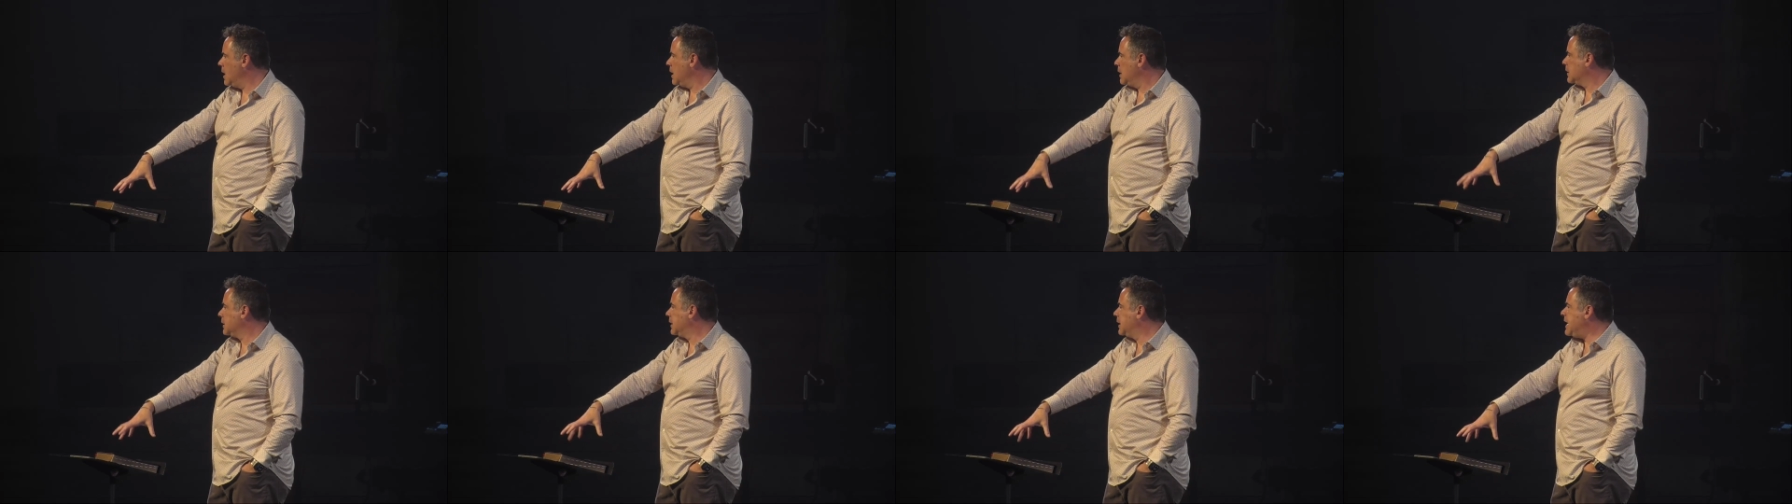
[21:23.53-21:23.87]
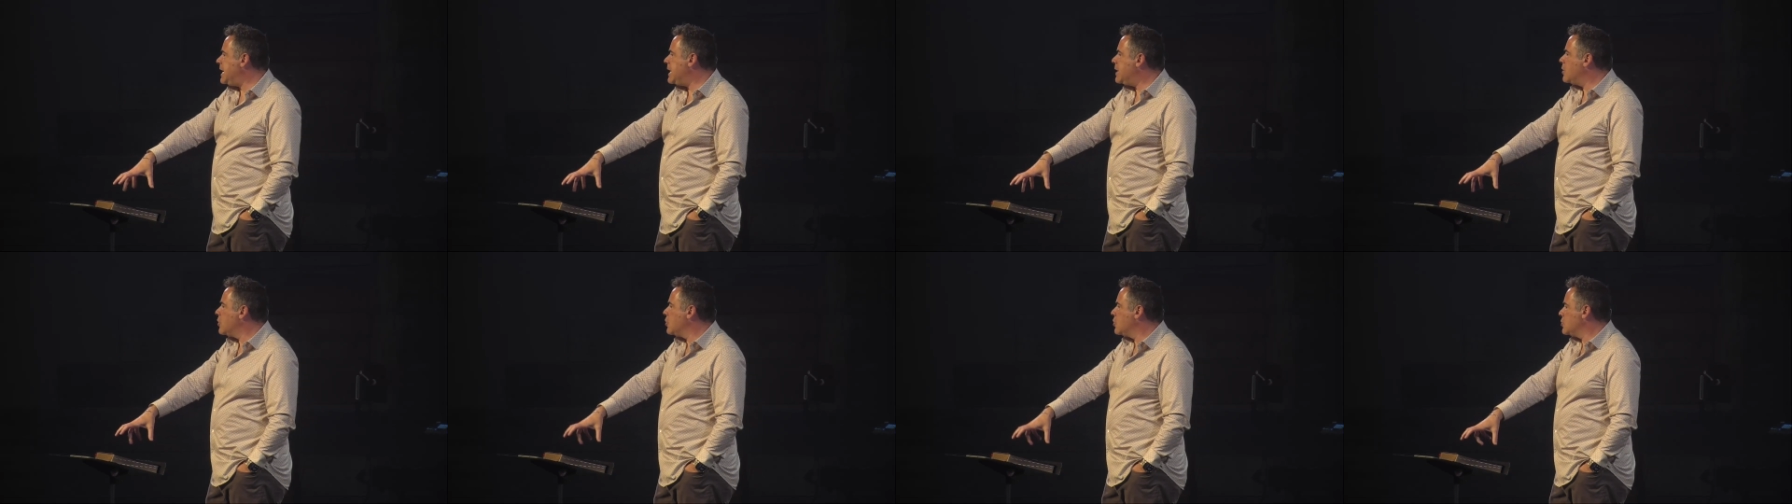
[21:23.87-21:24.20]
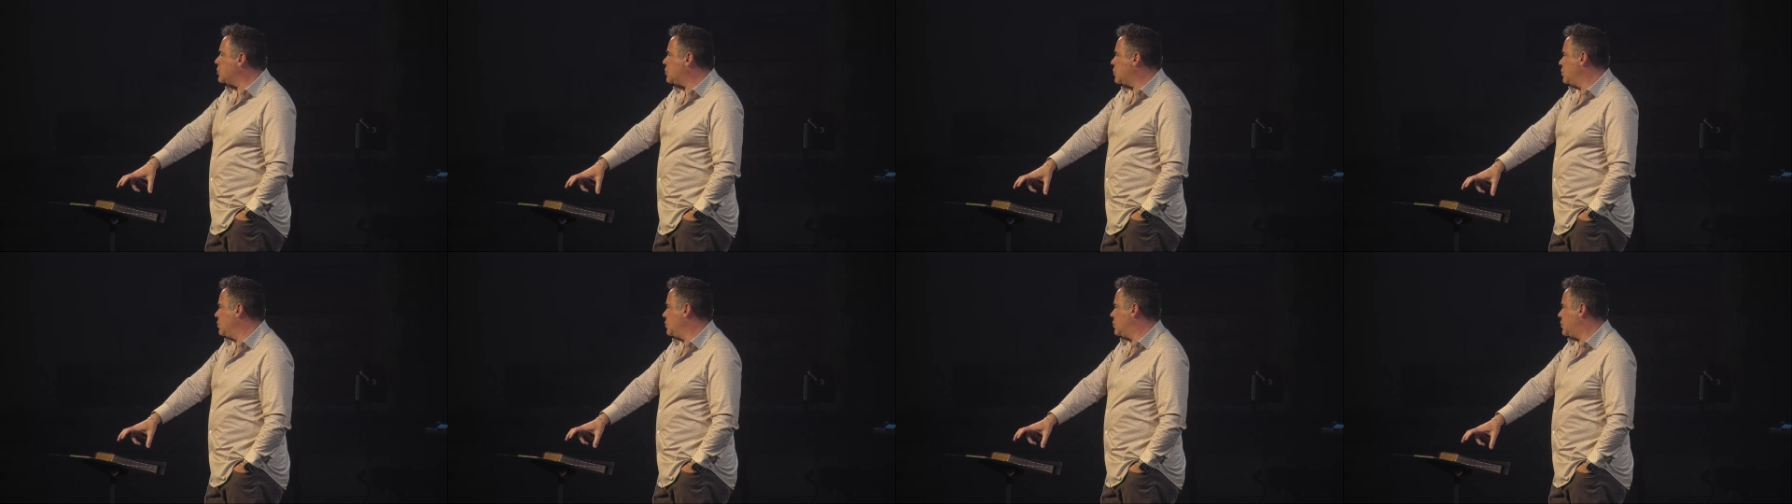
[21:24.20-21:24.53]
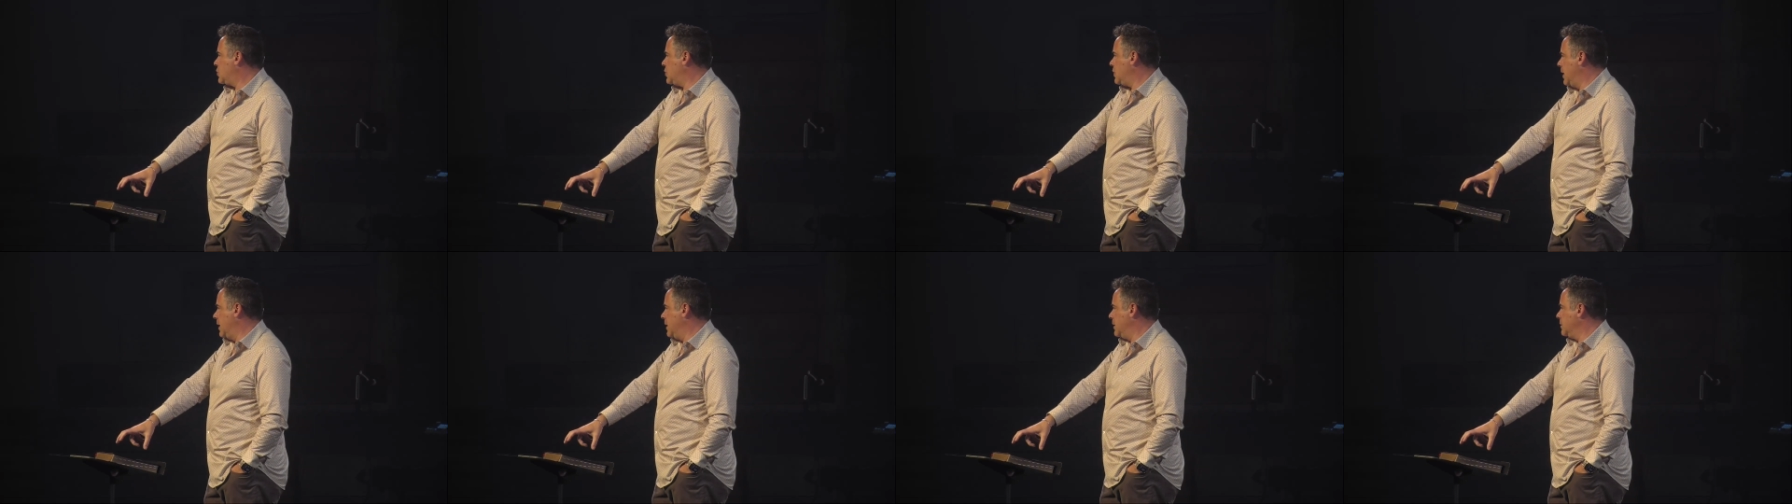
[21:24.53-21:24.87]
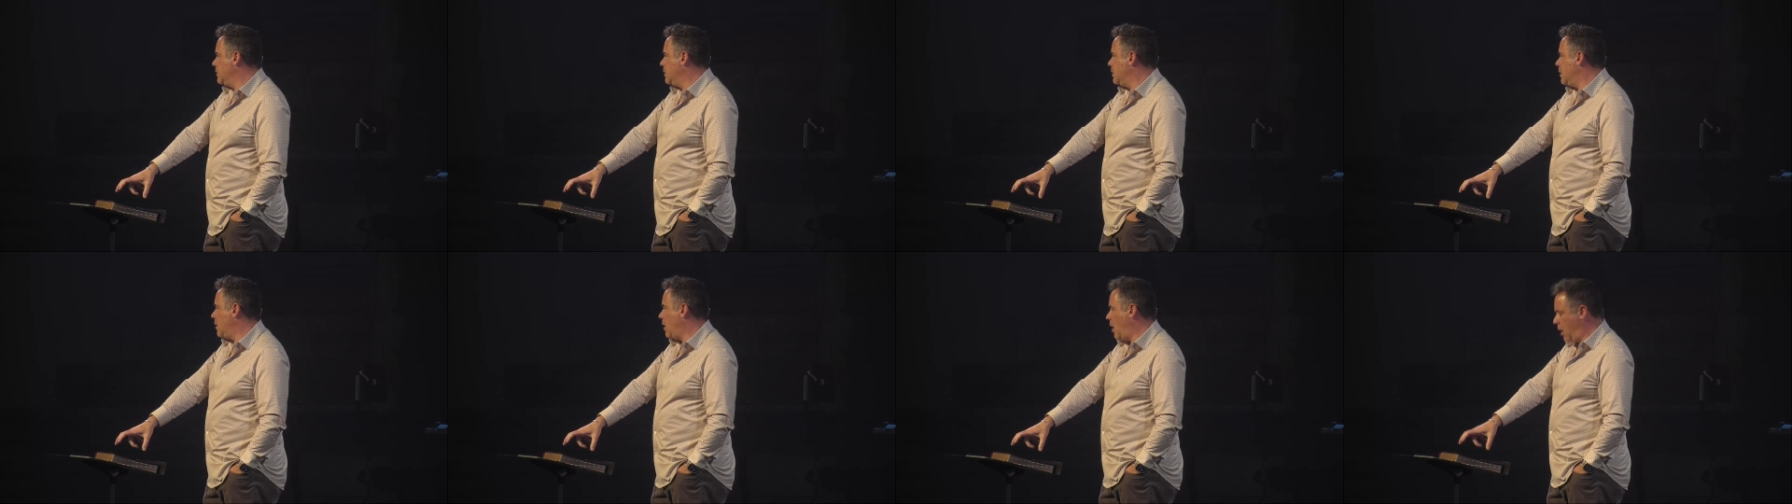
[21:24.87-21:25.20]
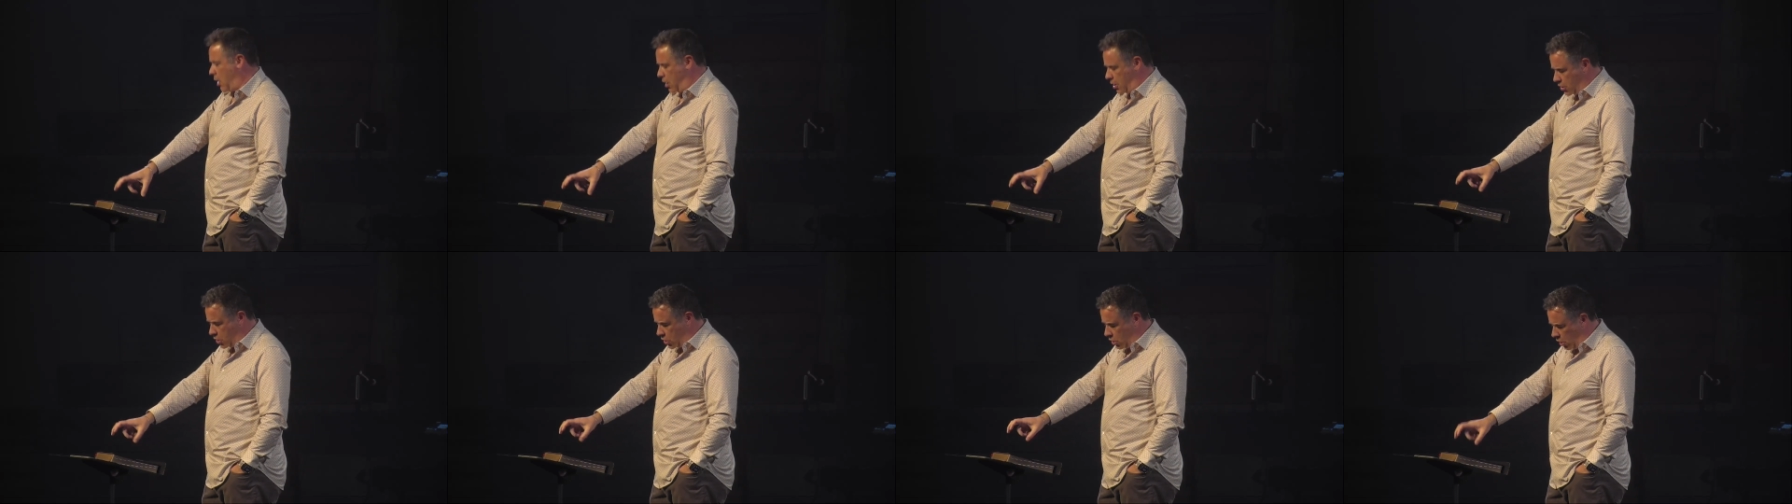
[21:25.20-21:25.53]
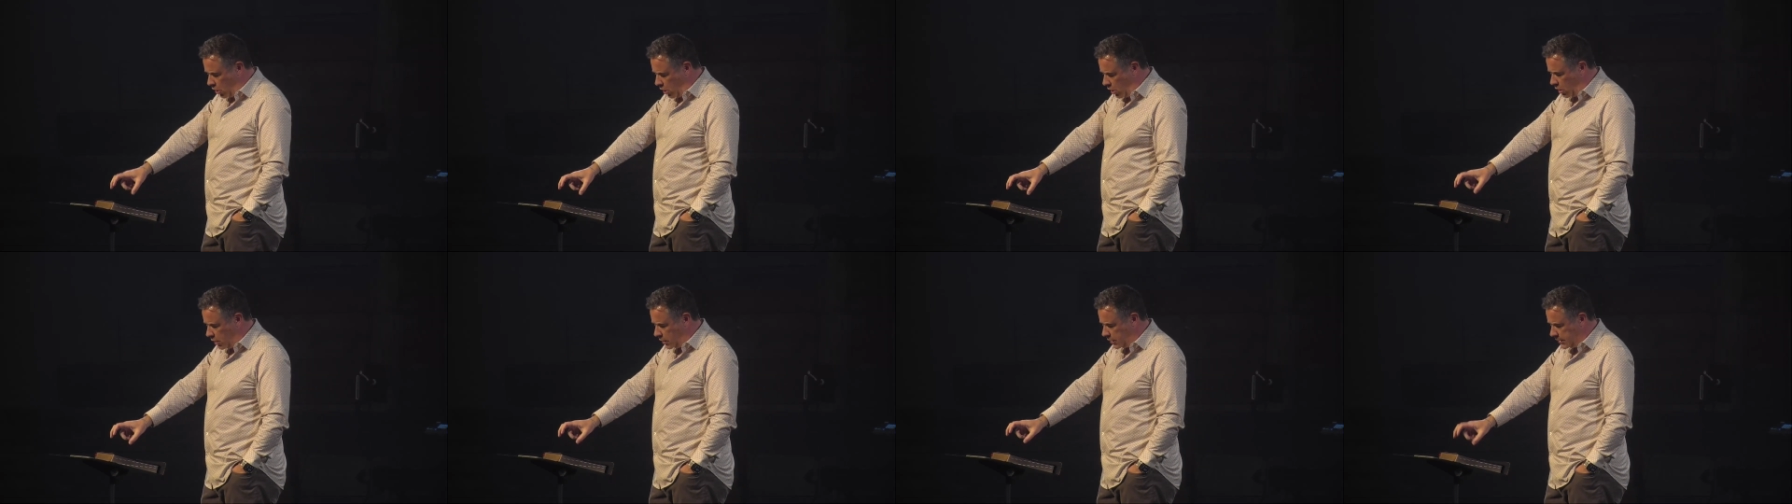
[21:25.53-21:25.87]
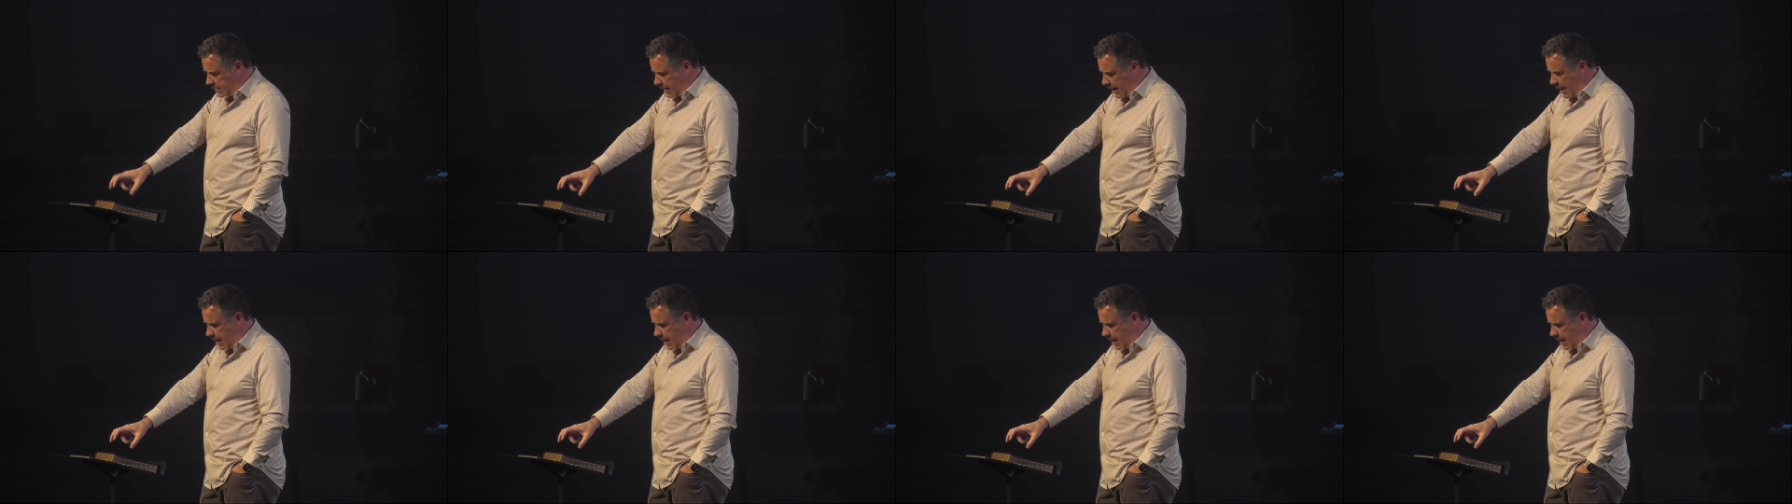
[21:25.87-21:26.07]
Leaders who sin are called